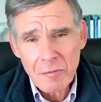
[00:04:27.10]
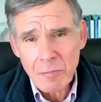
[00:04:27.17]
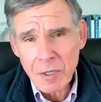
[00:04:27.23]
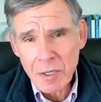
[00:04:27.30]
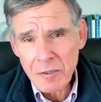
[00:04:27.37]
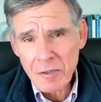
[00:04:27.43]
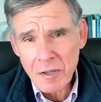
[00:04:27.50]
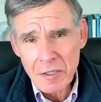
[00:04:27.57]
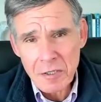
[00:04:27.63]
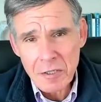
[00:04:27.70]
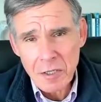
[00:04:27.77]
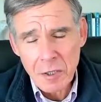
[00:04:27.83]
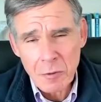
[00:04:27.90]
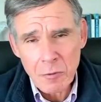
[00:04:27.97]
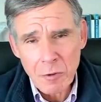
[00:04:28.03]
has been such
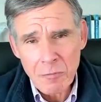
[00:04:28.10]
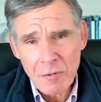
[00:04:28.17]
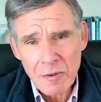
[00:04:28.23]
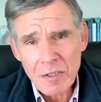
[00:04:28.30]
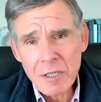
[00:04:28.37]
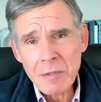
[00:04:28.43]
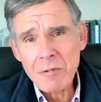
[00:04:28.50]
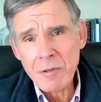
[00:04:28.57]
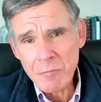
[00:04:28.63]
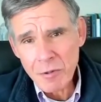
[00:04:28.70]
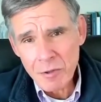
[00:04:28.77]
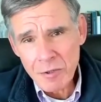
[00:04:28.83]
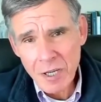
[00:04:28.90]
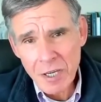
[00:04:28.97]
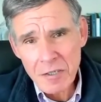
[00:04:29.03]
an enormous number of
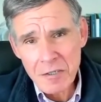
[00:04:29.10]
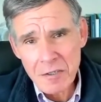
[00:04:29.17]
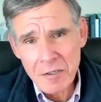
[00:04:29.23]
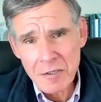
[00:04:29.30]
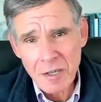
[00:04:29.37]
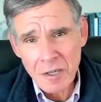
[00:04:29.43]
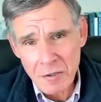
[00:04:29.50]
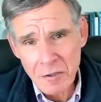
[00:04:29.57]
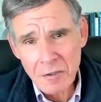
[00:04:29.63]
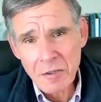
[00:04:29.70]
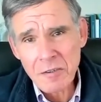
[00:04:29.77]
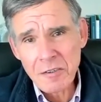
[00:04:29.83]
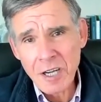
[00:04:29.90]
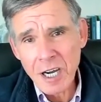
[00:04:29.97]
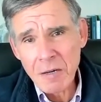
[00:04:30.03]
mutations that took
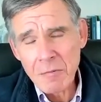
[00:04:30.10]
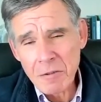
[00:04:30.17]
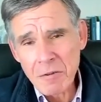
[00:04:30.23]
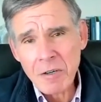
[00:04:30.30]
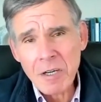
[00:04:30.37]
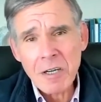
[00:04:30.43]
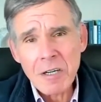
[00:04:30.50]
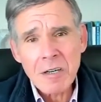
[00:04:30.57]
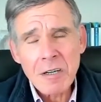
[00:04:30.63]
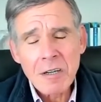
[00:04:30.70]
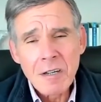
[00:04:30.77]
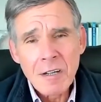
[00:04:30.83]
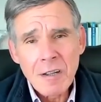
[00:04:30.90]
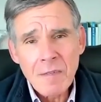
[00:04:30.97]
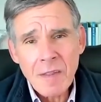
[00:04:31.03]
us to Omicron
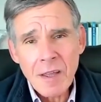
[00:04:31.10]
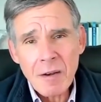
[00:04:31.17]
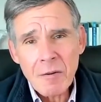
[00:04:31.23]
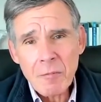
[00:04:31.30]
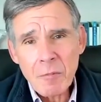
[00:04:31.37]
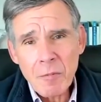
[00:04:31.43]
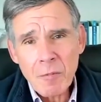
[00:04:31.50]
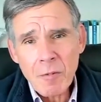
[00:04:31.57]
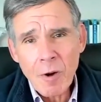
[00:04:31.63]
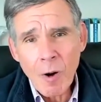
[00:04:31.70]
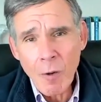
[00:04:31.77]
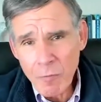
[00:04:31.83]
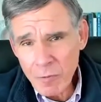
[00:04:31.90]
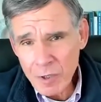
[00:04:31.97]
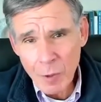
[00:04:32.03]
that
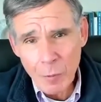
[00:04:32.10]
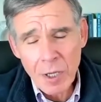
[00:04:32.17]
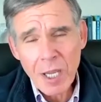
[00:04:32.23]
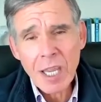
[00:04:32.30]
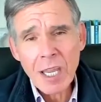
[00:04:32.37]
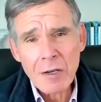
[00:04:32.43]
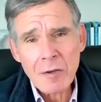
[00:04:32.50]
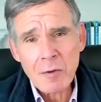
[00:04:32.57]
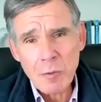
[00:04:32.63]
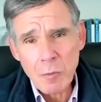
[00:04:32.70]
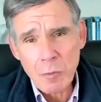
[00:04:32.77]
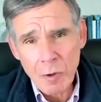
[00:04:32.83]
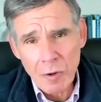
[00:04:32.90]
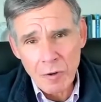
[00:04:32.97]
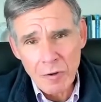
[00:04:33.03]
hopefully we can't do
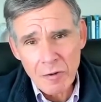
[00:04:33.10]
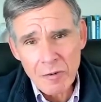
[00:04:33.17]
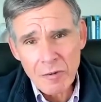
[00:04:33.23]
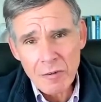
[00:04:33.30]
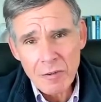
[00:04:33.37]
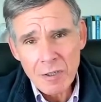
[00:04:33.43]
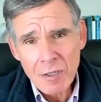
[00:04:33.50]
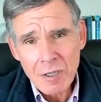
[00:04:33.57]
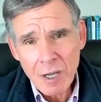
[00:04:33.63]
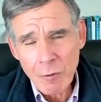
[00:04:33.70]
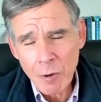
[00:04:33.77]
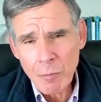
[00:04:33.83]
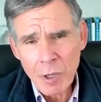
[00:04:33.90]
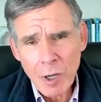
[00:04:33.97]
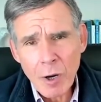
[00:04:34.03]
worse. It
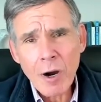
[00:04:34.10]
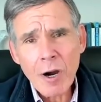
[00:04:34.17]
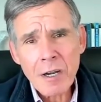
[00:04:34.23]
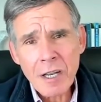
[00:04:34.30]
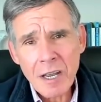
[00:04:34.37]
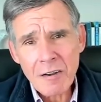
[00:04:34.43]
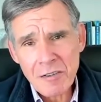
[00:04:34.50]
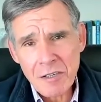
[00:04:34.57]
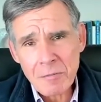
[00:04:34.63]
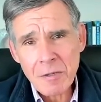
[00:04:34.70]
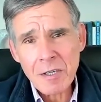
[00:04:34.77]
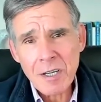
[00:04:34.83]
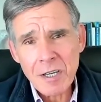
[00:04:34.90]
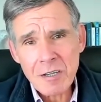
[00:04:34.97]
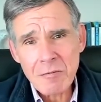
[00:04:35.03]
would be hard to have
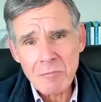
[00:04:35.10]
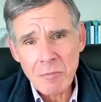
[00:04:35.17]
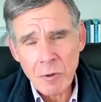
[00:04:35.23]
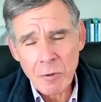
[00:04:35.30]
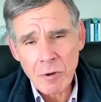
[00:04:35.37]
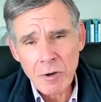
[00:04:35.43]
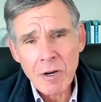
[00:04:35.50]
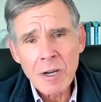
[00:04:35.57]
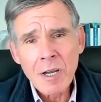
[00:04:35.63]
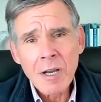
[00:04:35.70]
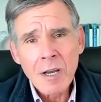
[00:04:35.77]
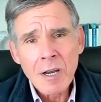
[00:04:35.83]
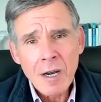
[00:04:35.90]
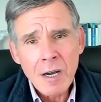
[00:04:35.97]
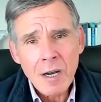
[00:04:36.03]
something that's more
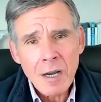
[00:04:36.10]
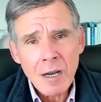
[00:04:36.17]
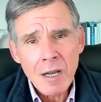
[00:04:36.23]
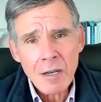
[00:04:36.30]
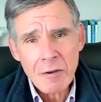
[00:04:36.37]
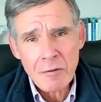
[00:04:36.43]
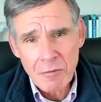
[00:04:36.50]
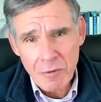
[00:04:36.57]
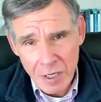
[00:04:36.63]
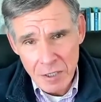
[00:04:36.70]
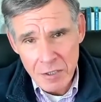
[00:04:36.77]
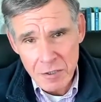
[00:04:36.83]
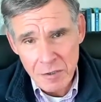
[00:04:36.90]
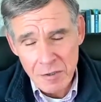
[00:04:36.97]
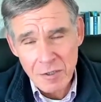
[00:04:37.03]

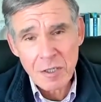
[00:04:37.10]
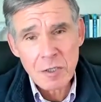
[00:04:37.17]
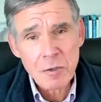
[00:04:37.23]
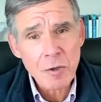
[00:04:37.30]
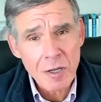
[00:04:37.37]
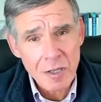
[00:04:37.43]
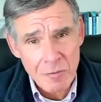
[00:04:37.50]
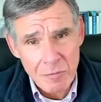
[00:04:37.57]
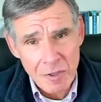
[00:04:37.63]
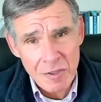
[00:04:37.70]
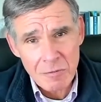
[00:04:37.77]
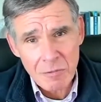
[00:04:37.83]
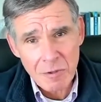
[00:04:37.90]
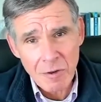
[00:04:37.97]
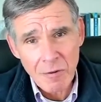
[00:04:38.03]
infectious and
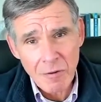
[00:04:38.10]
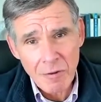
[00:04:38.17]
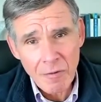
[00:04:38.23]
transmissible,